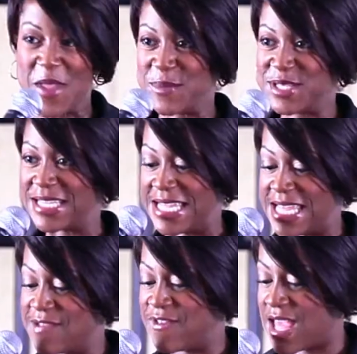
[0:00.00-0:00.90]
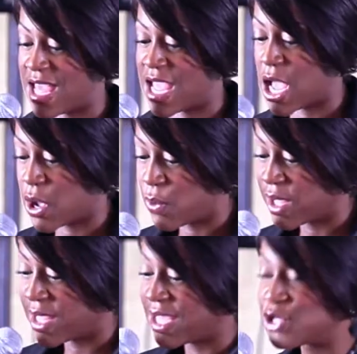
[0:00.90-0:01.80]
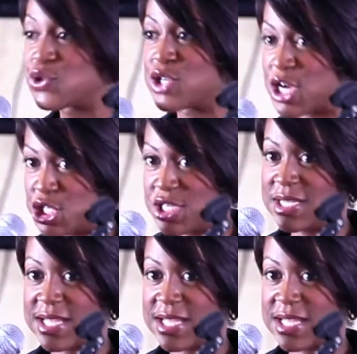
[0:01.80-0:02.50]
I'm just going to give a quick introduction in